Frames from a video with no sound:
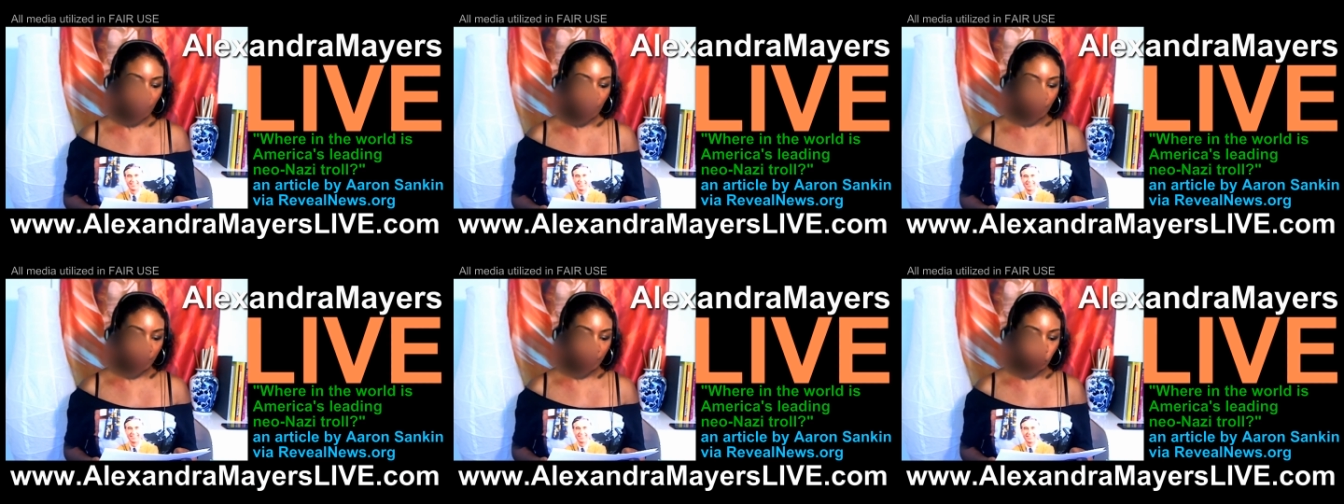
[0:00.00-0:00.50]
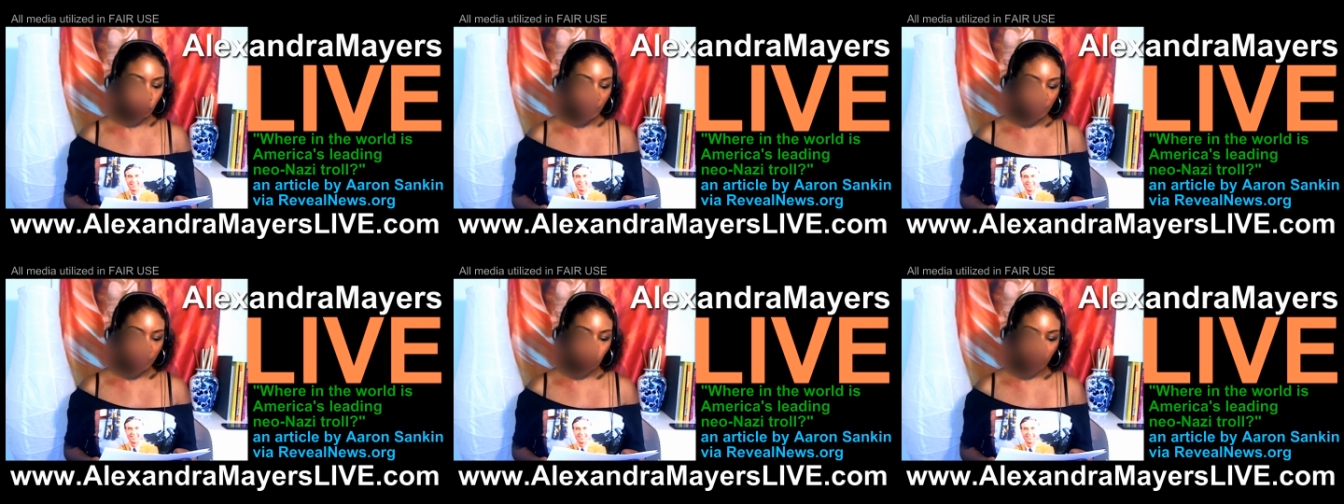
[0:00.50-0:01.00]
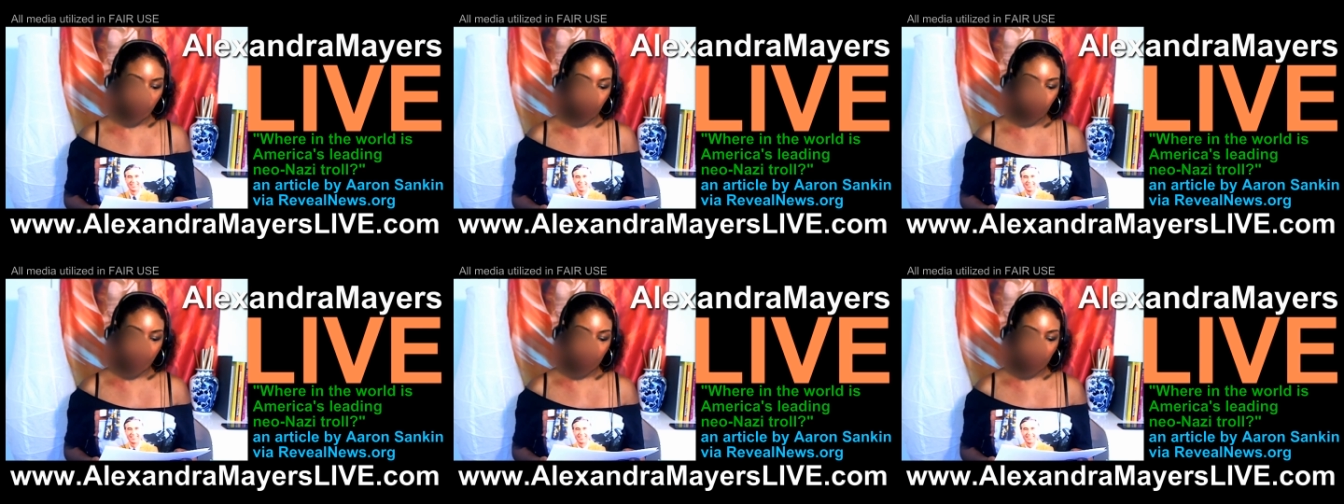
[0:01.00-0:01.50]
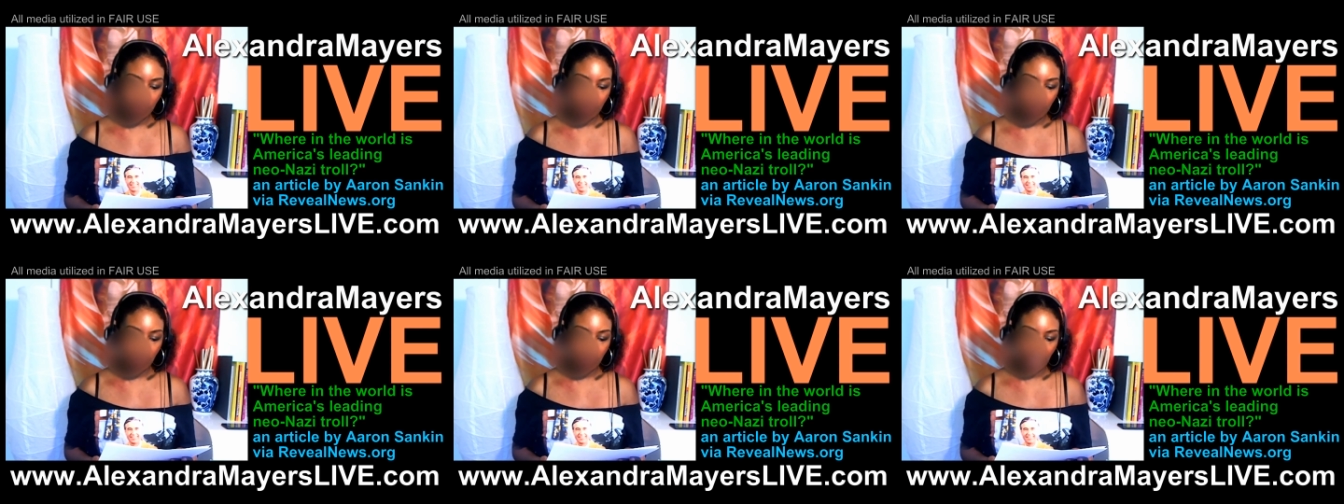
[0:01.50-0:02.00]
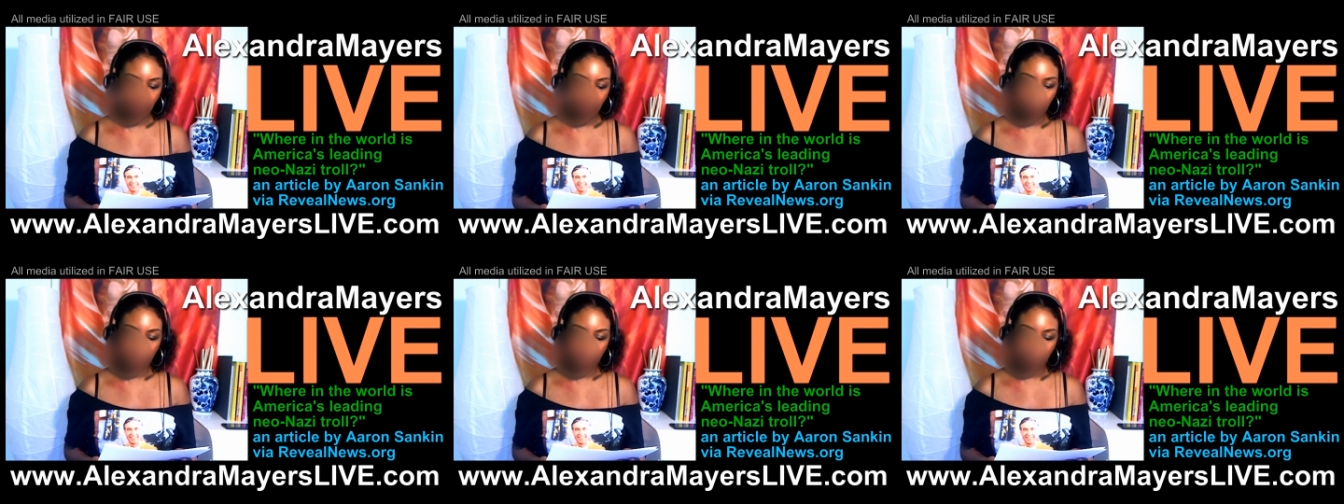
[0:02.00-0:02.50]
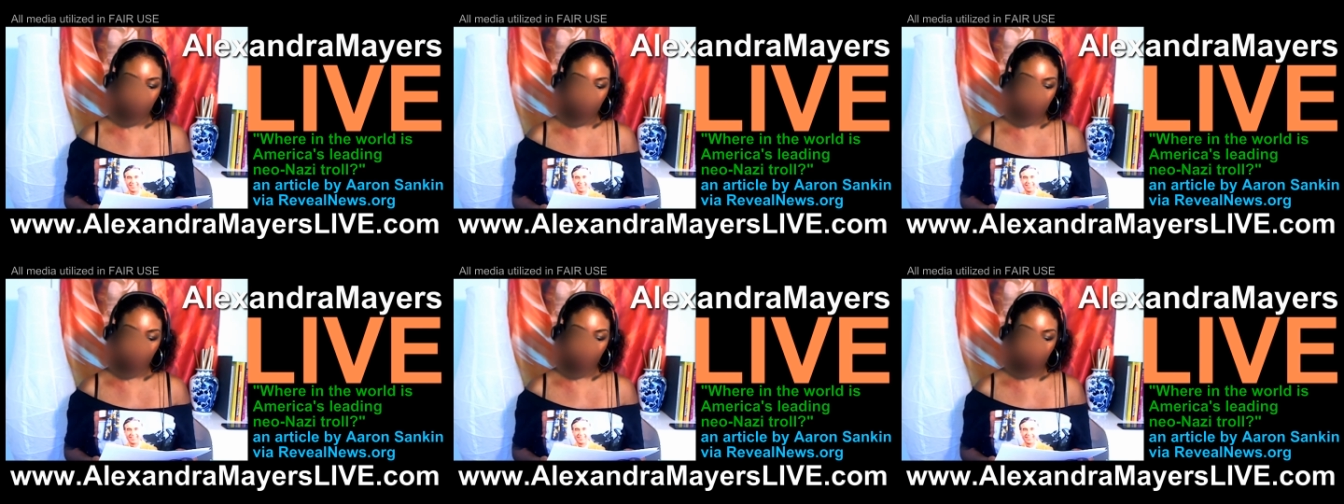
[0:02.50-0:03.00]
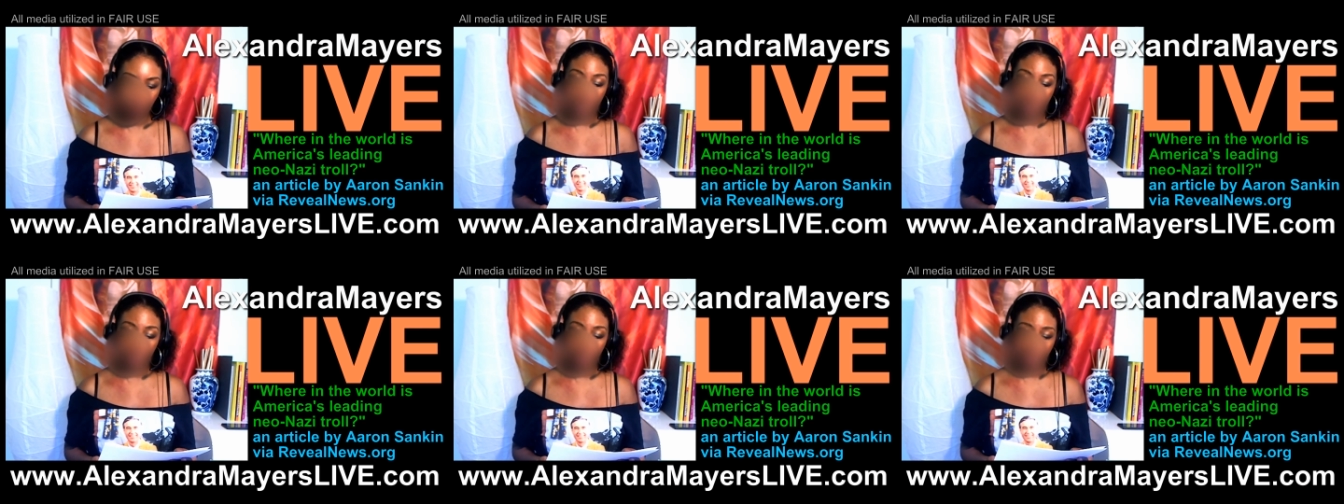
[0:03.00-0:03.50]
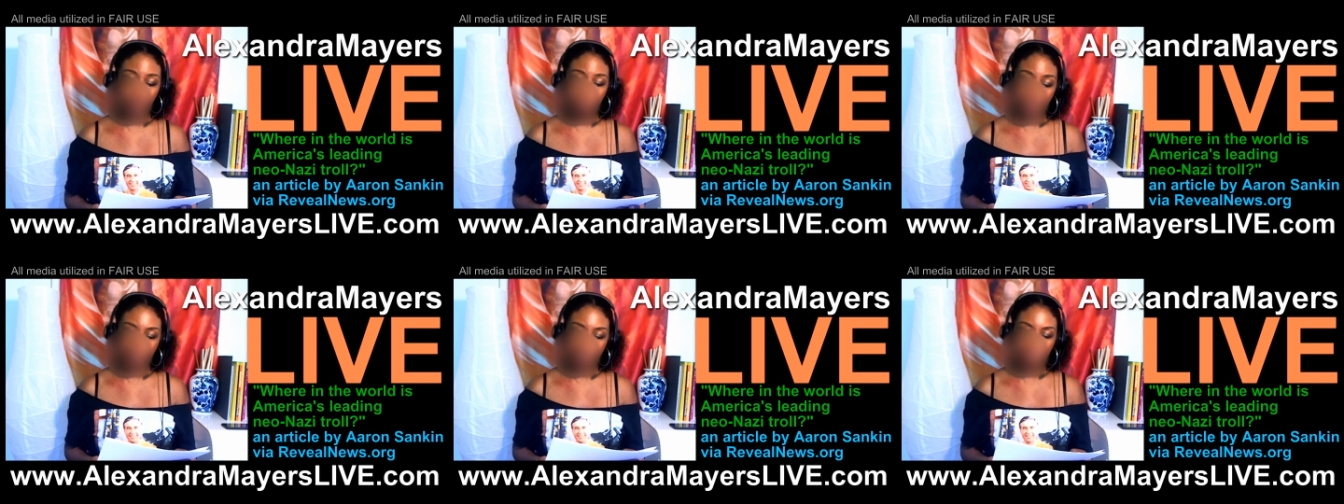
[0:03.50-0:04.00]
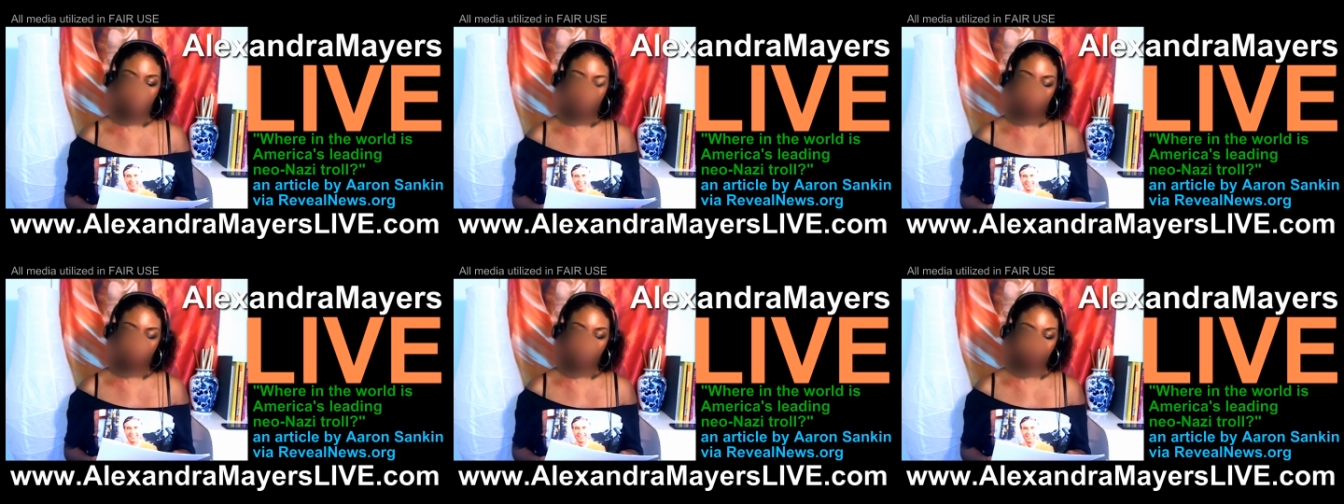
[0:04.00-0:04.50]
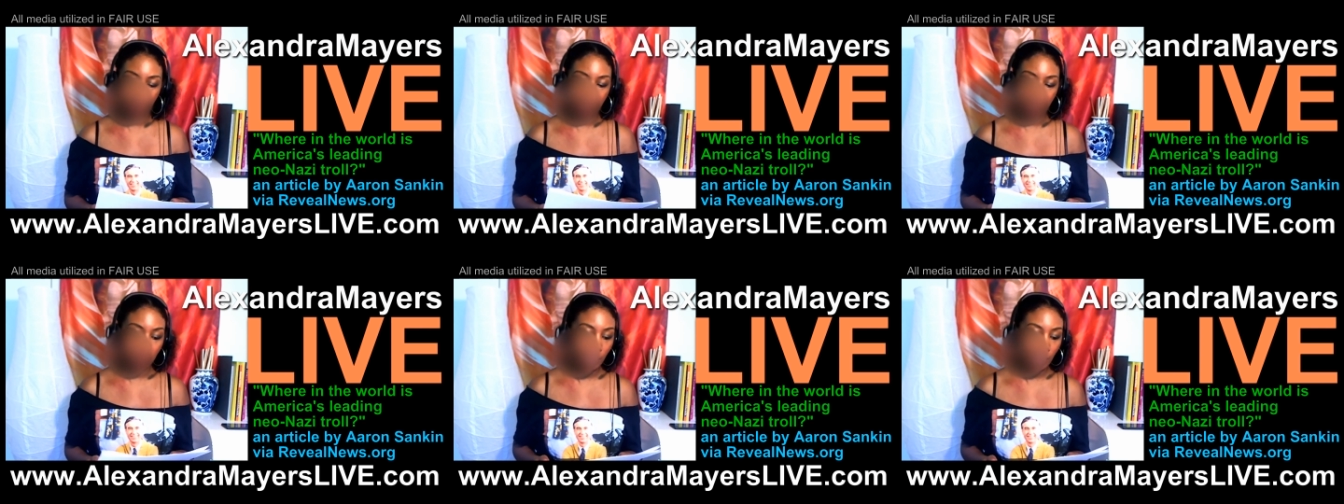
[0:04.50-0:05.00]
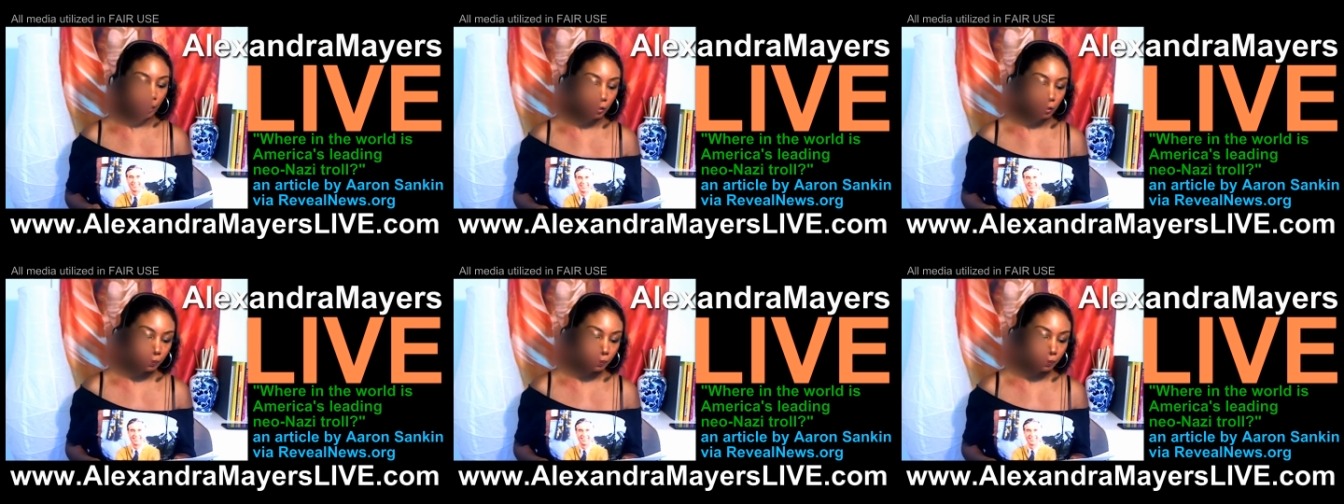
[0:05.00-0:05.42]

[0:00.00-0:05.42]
and the address where the business's name was registered with Ohio's Secretary of State.